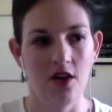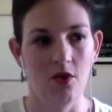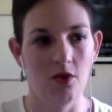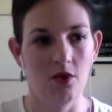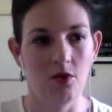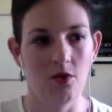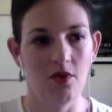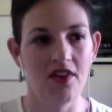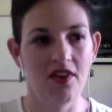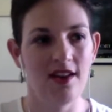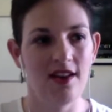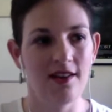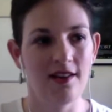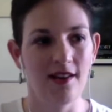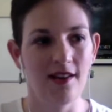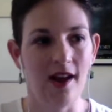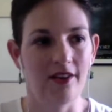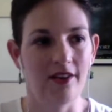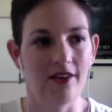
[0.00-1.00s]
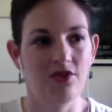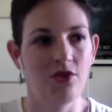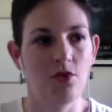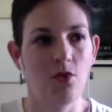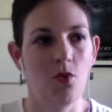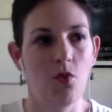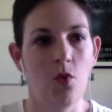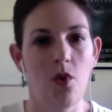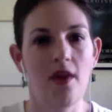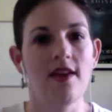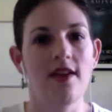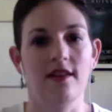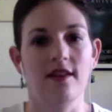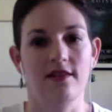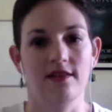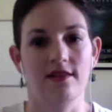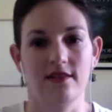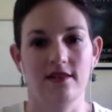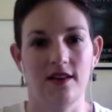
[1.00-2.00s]
within like 2
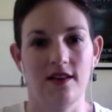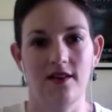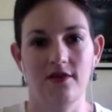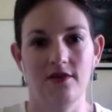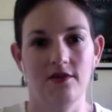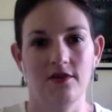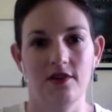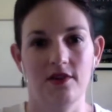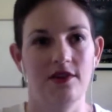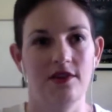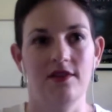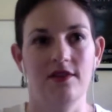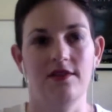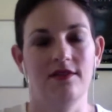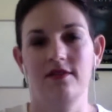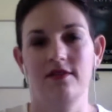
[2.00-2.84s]
weeks, I was